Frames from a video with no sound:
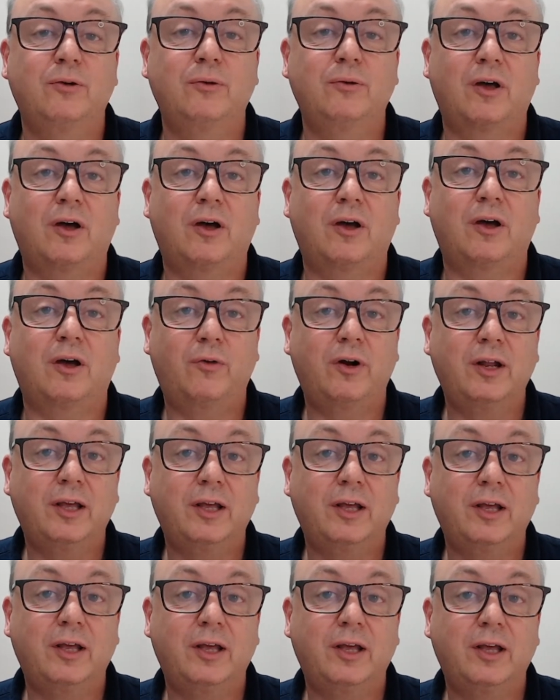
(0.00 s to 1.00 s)
that are running
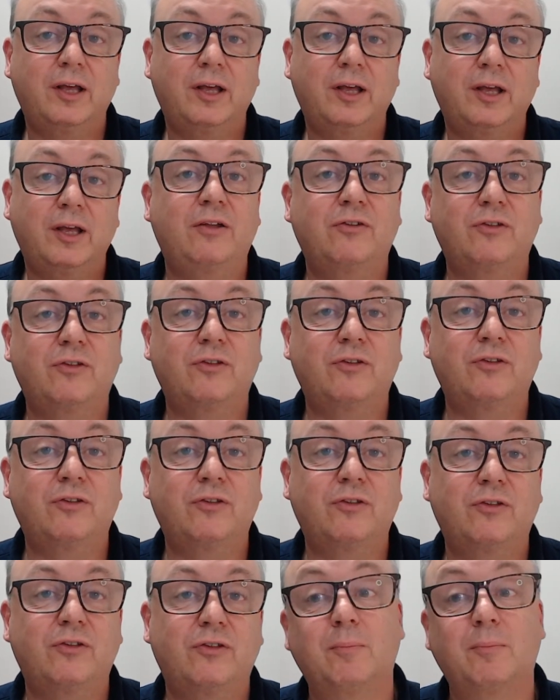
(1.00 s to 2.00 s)
campaigns that
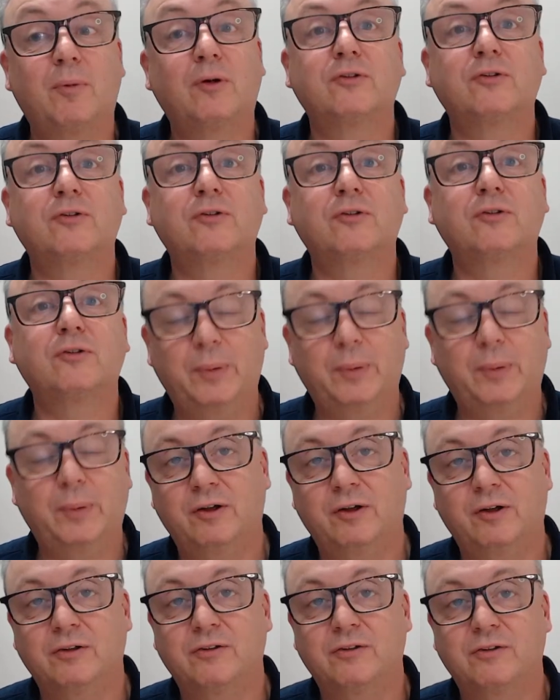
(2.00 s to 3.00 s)
span multiple
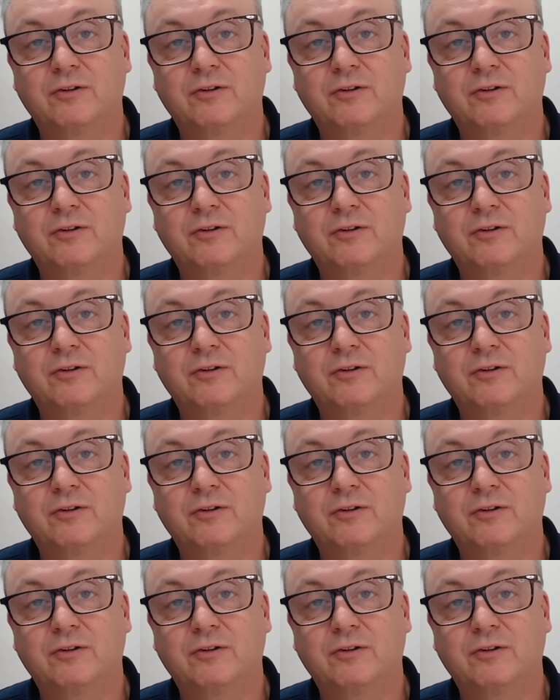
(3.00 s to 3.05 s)
periods.